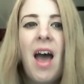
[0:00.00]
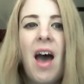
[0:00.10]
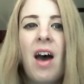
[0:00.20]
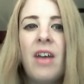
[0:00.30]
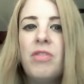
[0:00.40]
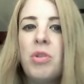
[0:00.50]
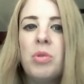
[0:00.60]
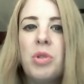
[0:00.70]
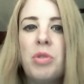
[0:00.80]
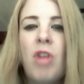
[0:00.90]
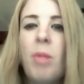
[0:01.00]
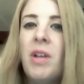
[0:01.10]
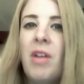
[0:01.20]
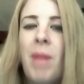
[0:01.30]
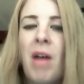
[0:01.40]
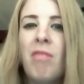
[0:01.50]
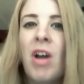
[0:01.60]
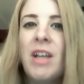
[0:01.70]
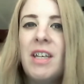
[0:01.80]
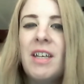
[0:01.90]
I talked to Robert about
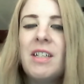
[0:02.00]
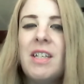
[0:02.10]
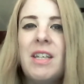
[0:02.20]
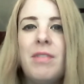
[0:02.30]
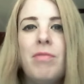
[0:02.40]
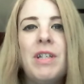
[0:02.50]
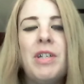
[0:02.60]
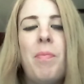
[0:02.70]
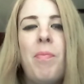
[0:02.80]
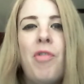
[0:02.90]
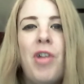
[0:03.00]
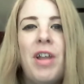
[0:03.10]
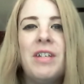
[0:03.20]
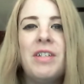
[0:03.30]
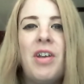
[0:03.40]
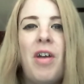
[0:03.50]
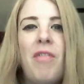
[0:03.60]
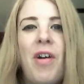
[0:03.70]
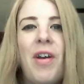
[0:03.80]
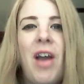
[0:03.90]
writings. He's written some brilliant
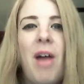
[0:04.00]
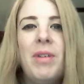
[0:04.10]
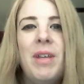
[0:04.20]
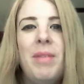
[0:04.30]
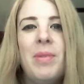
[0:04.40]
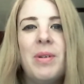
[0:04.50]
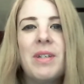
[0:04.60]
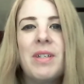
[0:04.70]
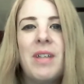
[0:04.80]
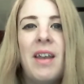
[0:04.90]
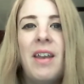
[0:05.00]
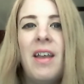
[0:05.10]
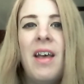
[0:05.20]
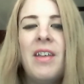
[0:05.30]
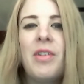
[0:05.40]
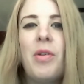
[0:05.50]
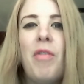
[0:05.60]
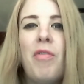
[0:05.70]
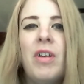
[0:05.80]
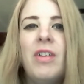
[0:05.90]
sci-fi comedy books, and it's quite
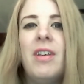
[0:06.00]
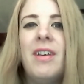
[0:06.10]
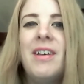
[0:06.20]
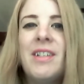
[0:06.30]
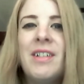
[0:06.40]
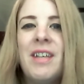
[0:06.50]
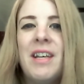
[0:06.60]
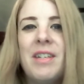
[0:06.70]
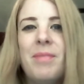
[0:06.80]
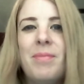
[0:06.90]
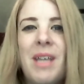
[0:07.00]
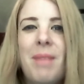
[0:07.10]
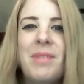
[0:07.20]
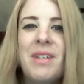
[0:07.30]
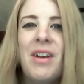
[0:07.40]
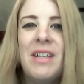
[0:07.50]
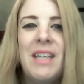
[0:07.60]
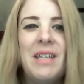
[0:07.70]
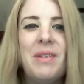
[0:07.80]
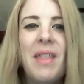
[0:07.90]
fun to share some tips and
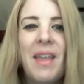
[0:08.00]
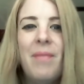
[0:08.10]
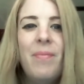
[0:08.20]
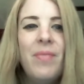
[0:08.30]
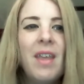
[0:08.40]
ideas with him.